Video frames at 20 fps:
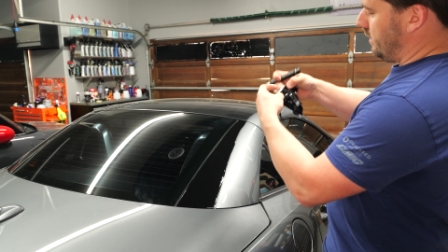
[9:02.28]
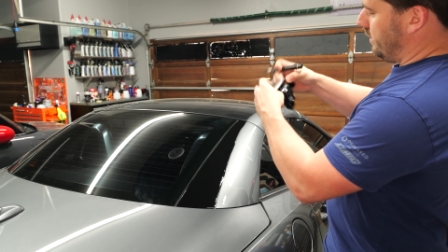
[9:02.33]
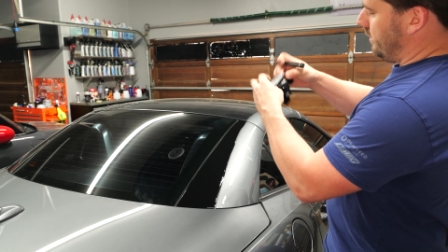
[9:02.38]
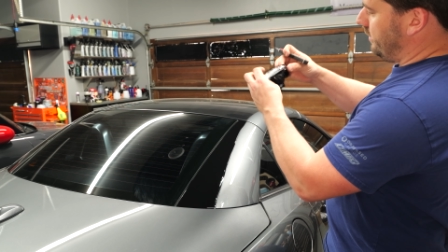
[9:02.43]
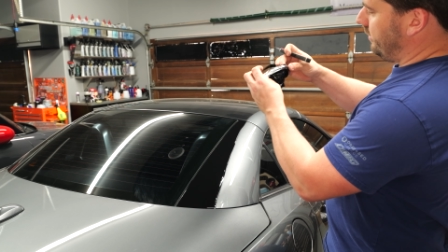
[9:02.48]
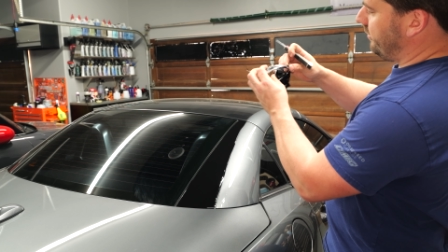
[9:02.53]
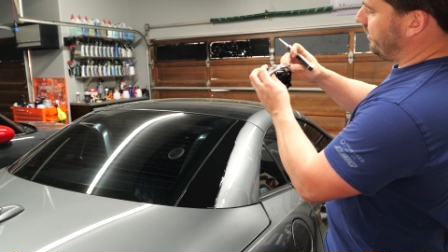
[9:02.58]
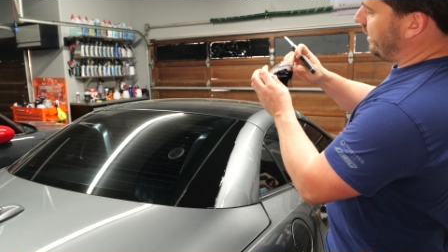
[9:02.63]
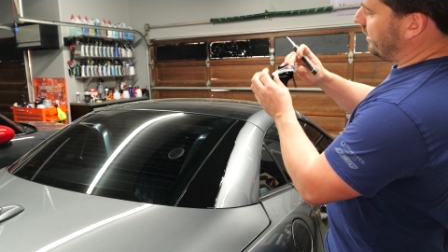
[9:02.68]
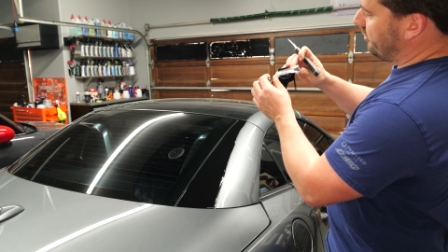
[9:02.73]

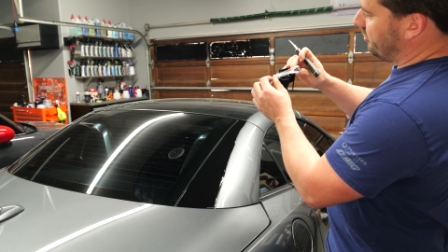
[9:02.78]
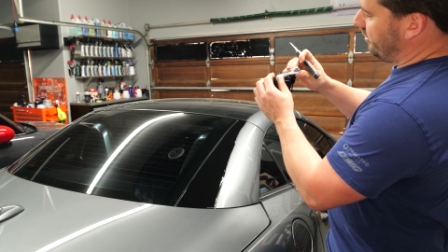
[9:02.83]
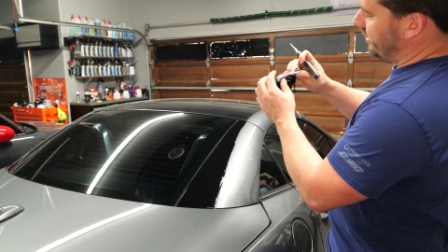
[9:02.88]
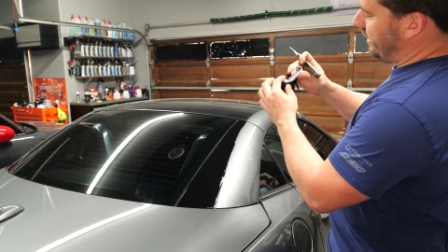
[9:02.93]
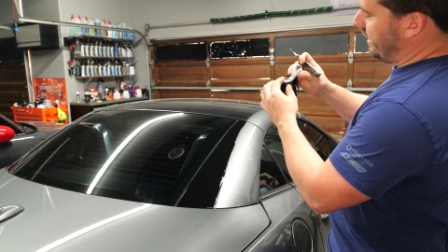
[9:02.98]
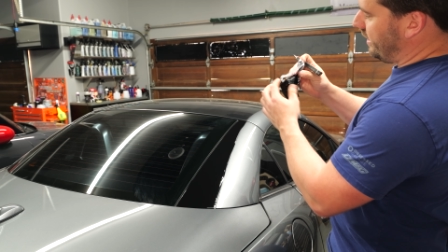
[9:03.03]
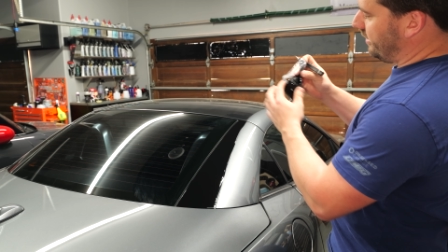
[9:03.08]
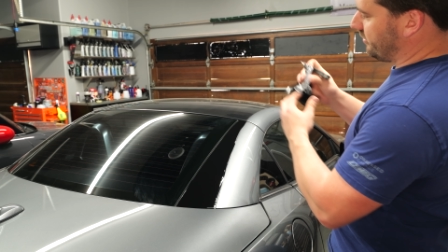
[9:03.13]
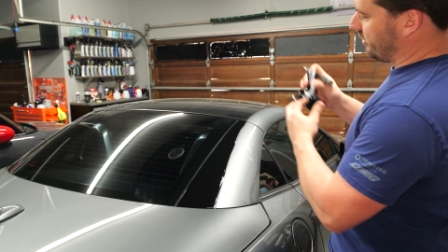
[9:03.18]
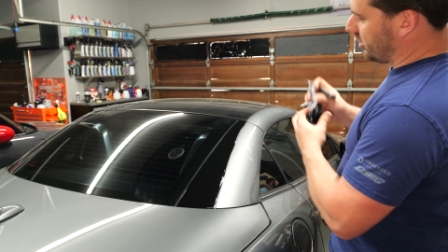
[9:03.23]
this
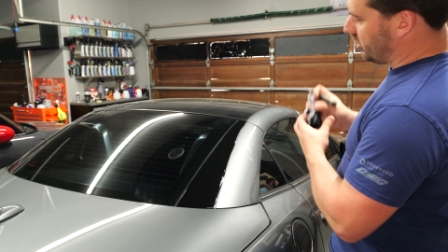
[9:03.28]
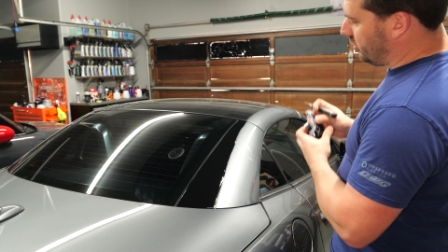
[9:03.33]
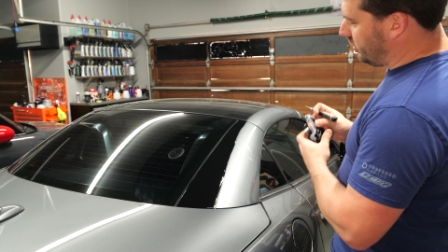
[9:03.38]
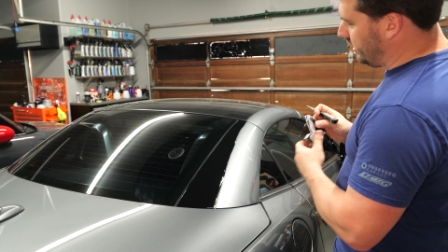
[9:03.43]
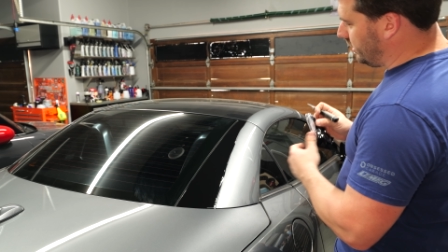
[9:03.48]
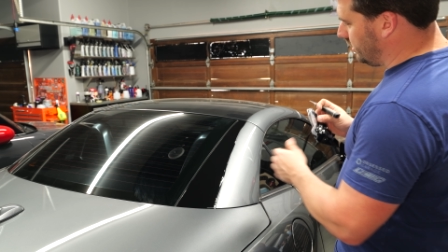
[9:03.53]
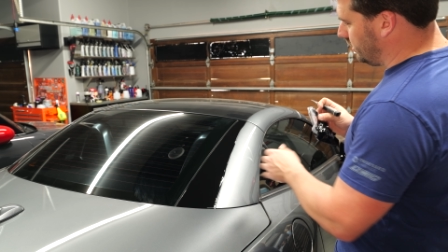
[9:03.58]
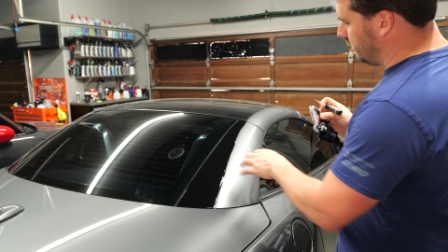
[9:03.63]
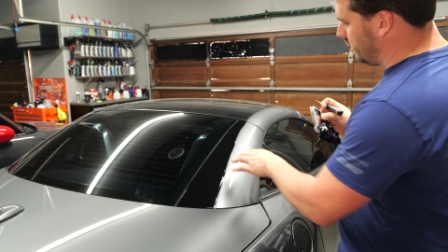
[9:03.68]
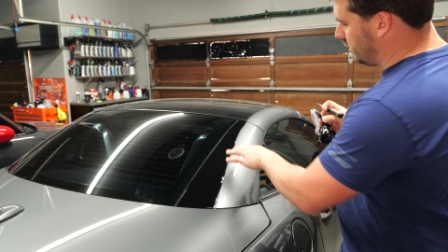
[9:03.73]
actually has a
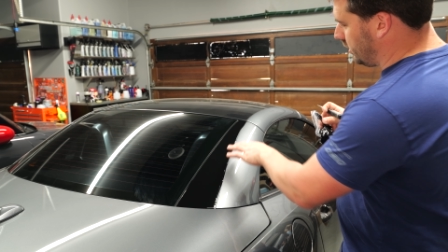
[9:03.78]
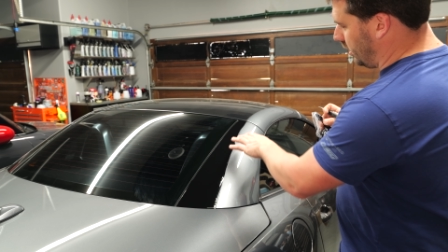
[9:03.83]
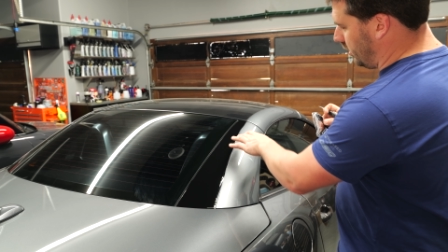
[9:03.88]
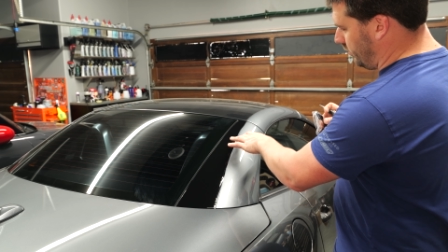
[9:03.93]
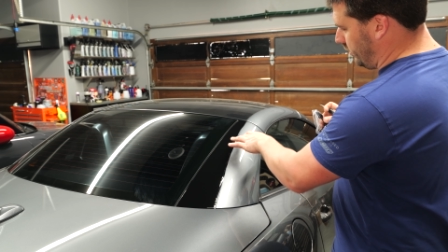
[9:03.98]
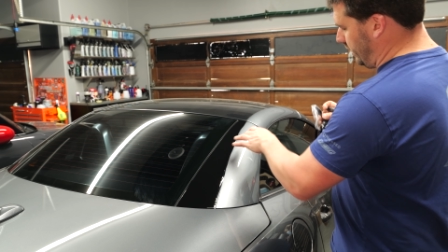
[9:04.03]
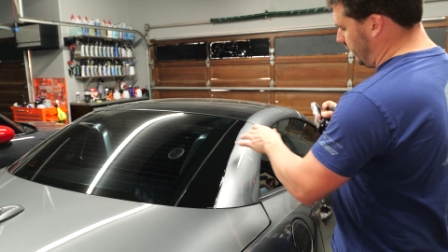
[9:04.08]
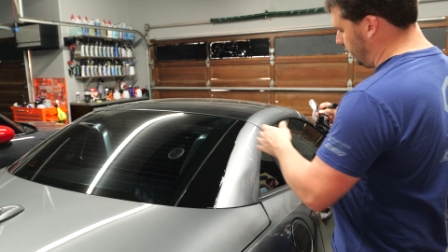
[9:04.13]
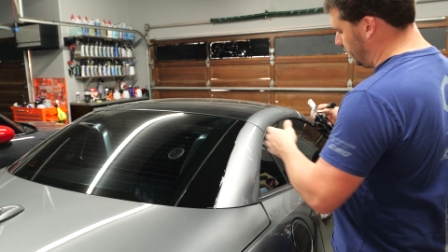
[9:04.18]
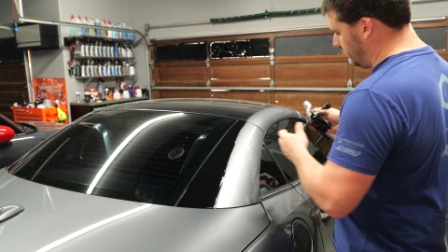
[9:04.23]
clear
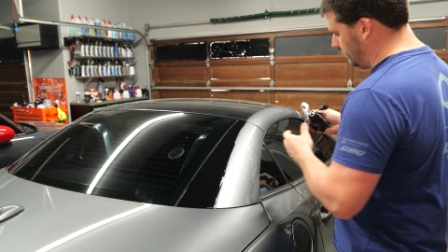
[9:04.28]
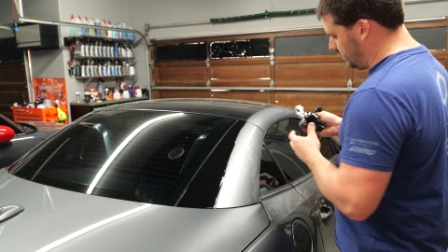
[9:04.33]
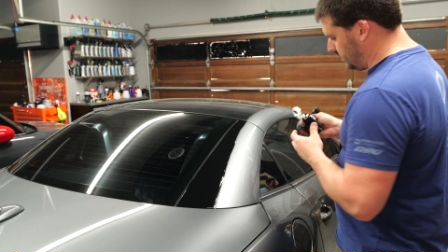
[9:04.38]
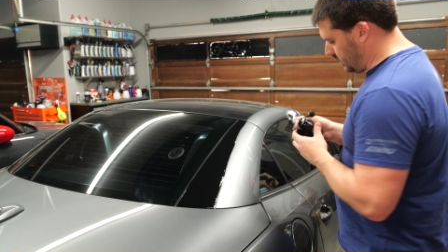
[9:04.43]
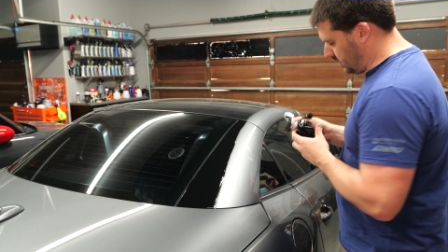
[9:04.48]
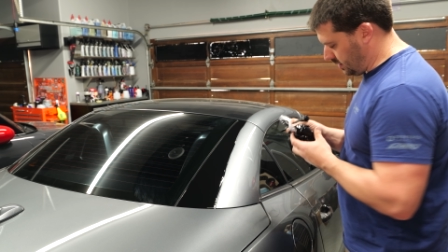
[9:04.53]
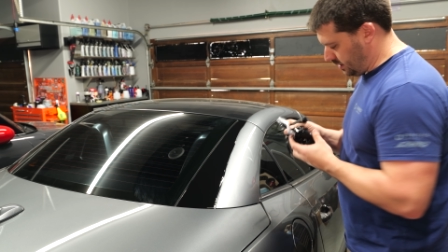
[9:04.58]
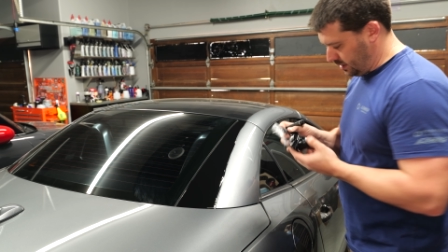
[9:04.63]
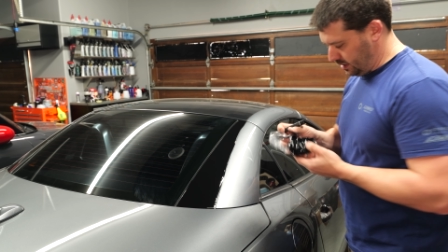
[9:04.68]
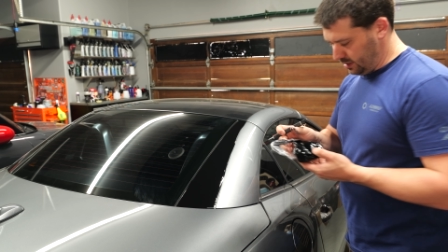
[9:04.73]
coating
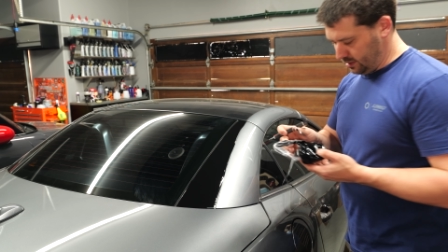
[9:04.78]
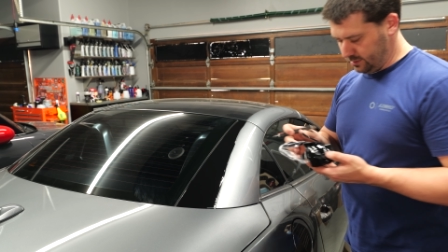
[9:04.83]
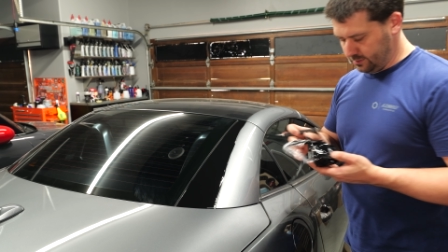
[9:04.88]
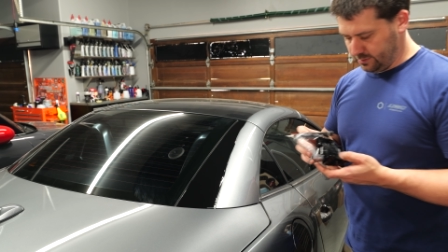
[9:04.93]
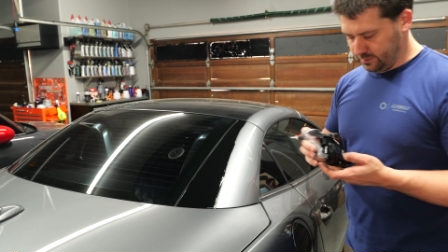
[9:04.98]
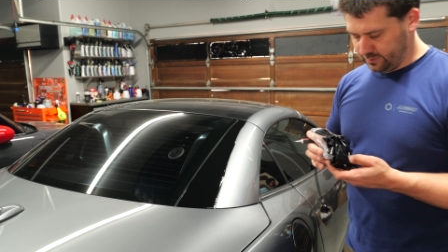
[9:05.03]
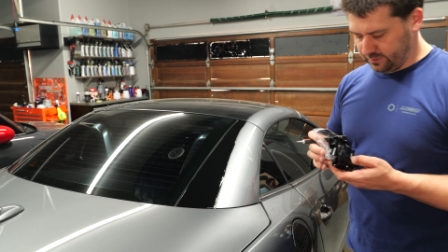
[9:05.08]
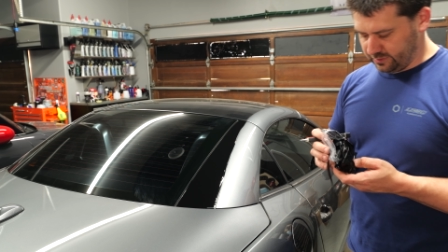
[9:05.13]
on it.